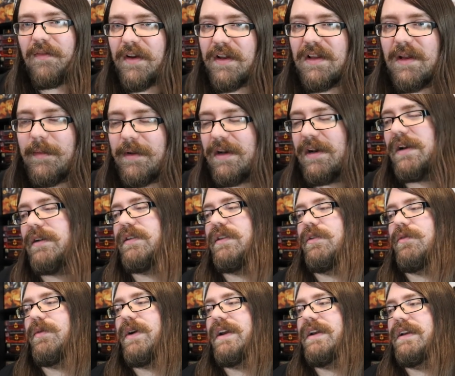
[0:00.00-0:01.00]
of Unlimited out
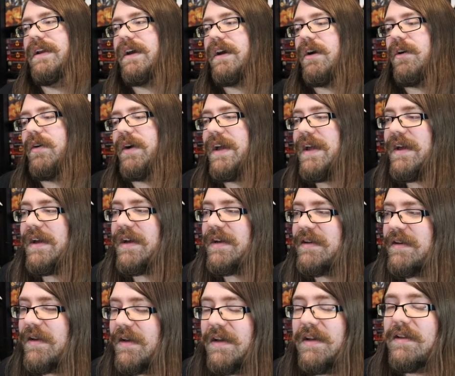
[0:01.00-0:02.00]
there right now.
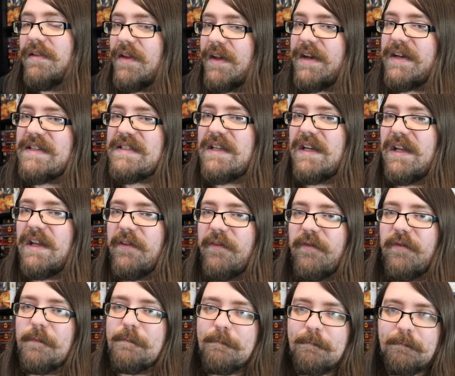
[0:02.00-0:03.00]
And like I said, if
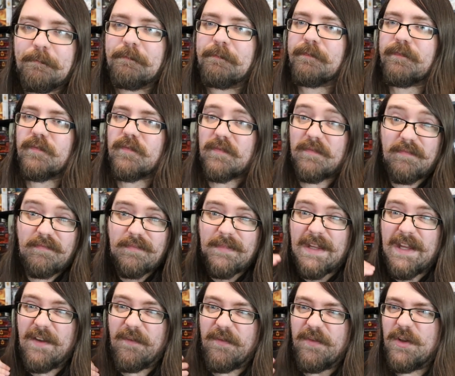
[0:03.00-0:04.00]

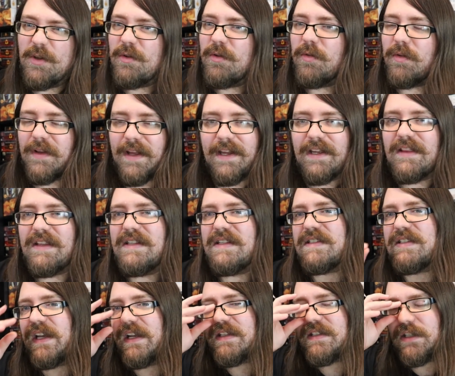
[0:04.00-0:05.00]
if you like these
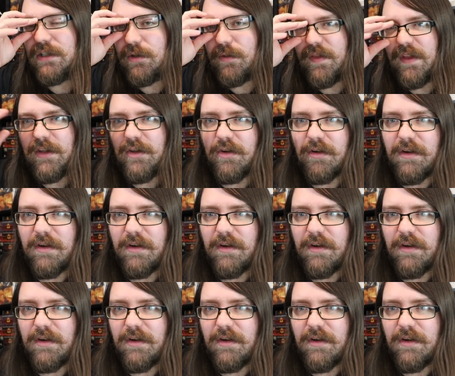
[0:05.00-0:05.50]
sets and you think